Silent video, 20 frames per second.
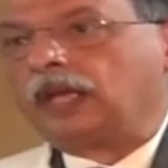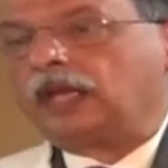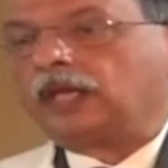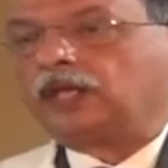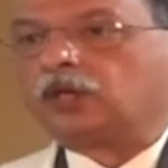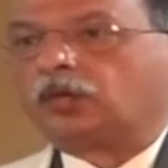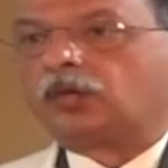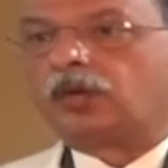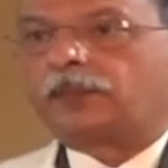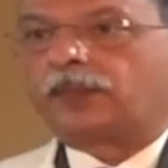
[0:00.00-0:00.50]

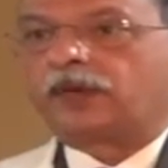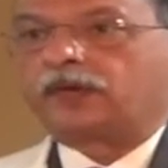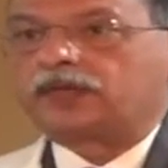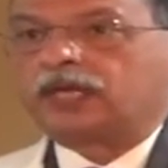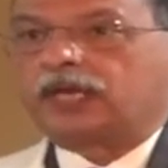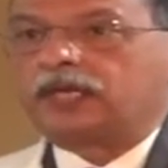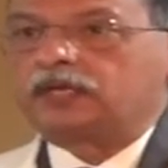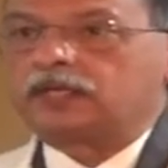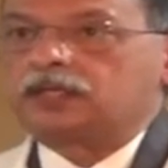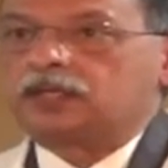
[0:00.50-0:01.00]
you
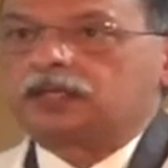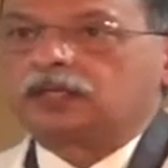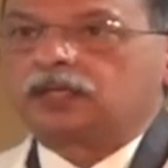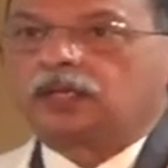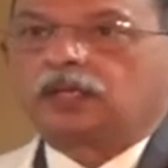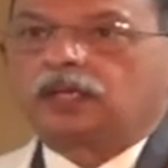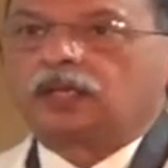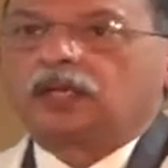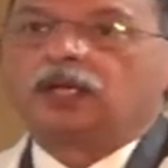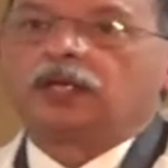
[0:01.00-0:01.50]
represent
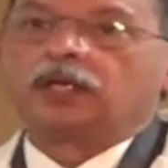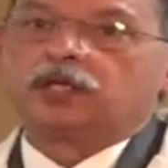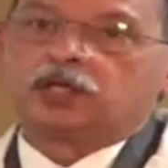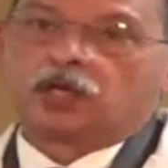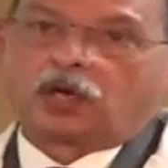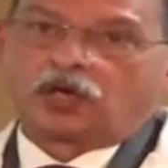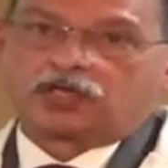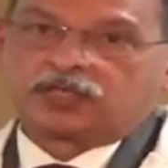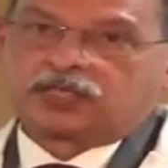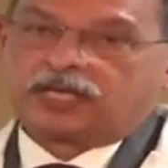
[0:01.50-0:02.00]

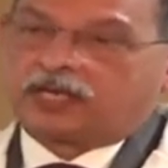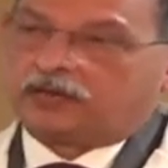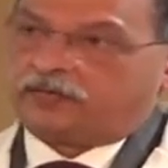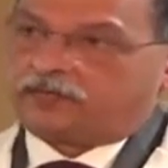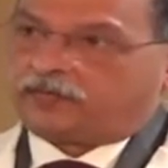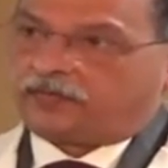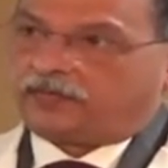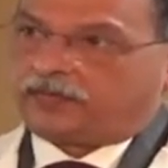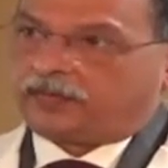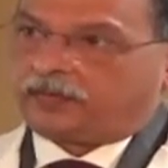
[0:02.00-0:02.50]

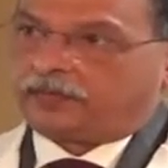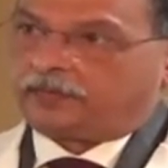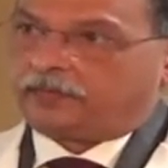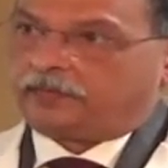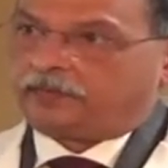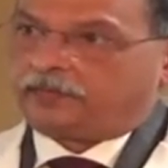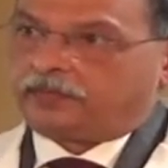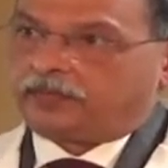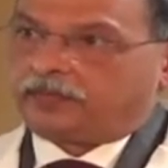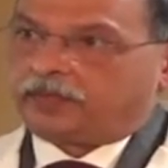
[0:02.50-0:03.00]
yourself.
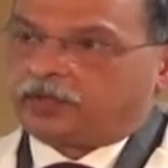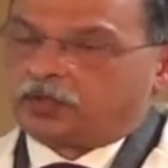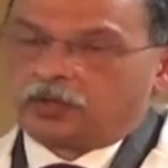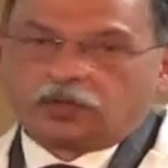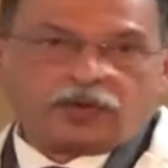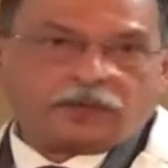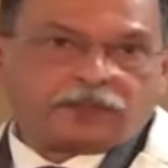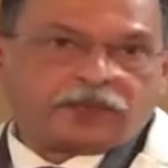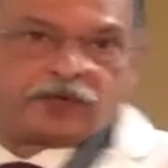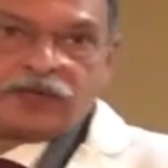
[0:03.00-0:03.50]
You
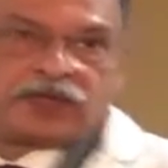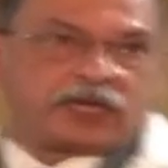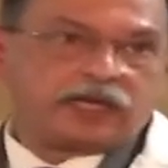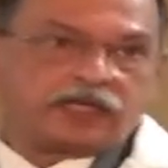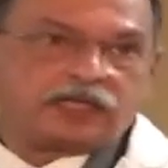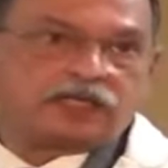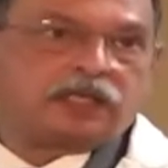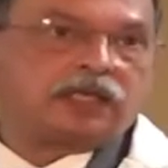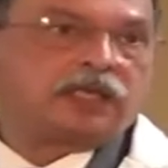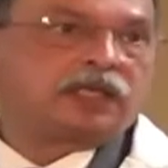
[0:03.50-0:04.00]

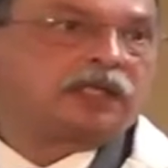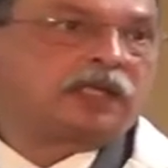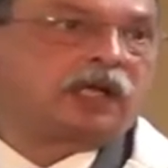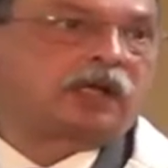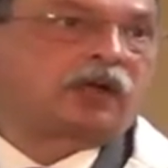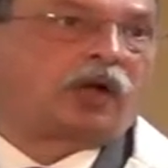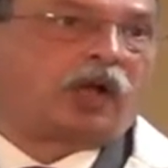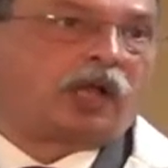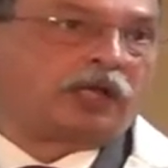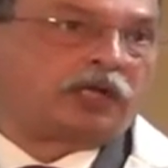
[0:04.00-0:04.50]
represent the
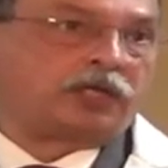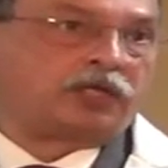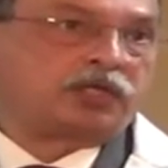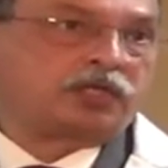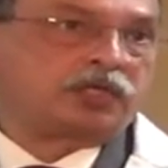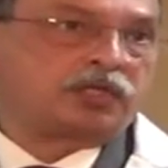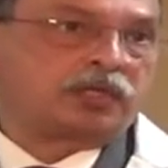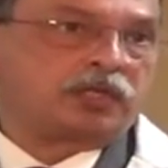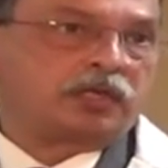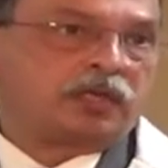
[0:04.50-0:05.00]
college.
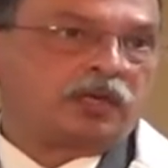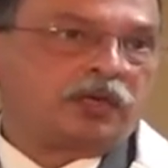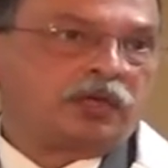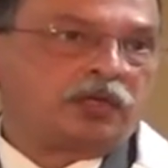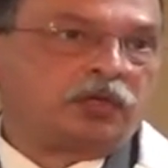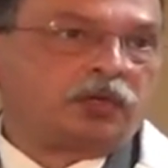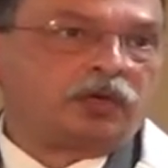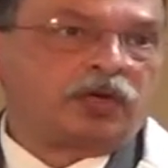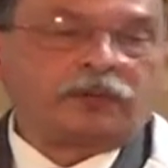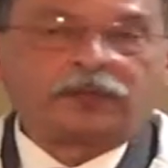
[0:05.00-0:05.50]

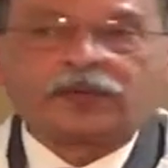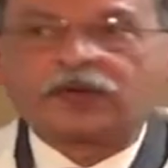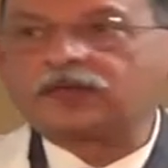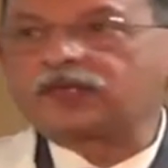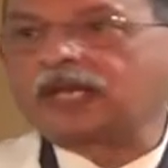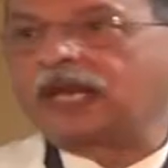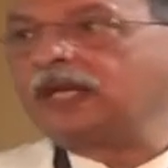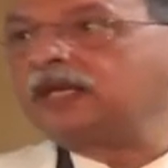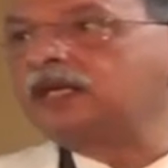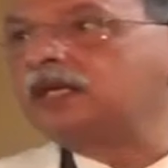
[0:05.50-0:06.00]
You
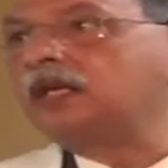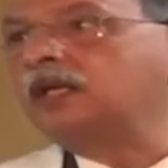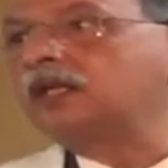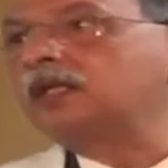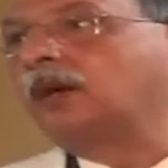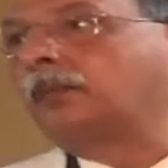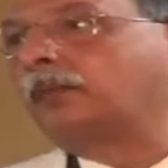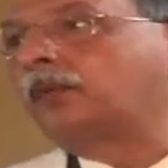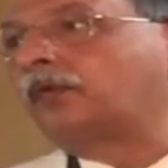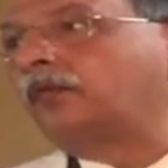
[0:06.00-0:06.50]
represent
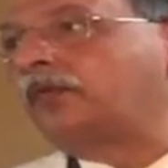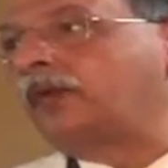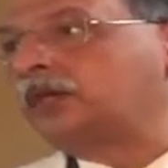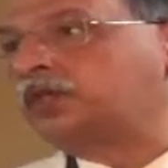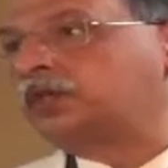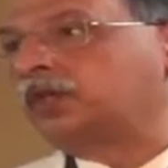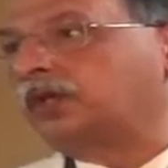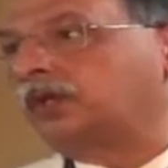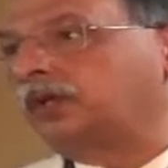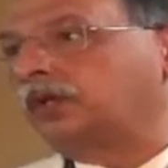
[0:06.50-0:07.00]
the
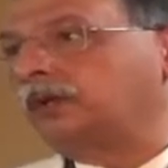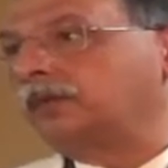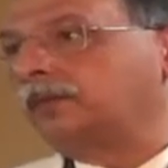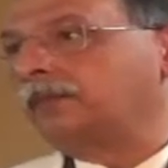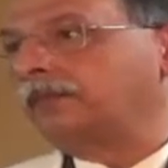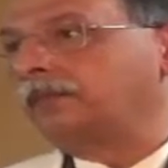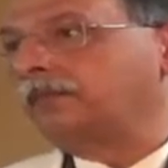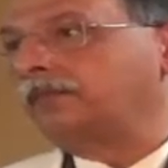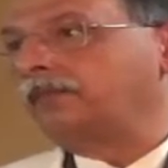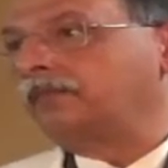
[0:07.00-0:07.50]
profession.
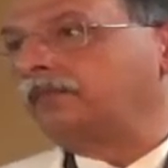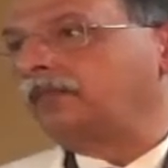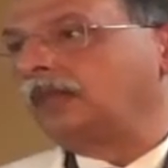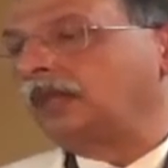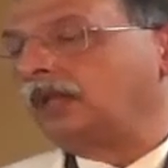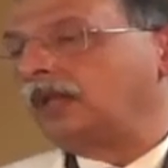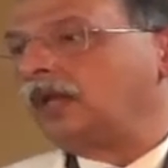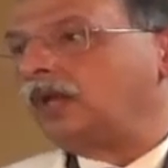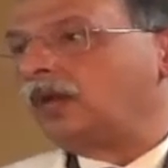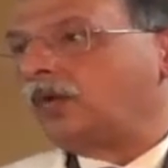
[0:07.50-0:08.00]

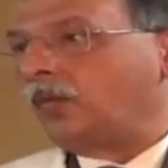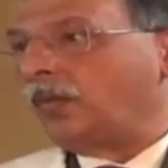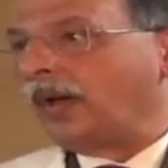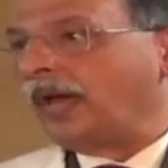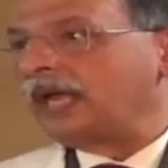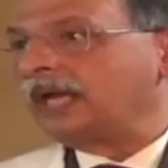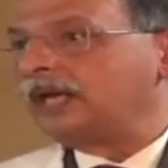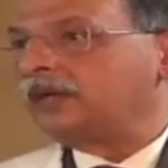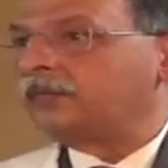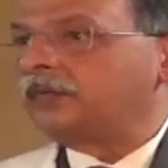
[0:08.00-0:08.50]

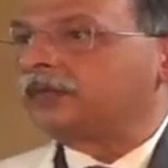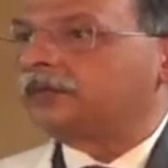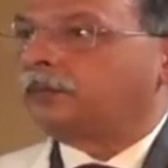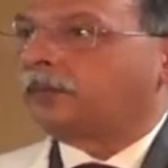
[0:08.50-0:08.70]
Wear it with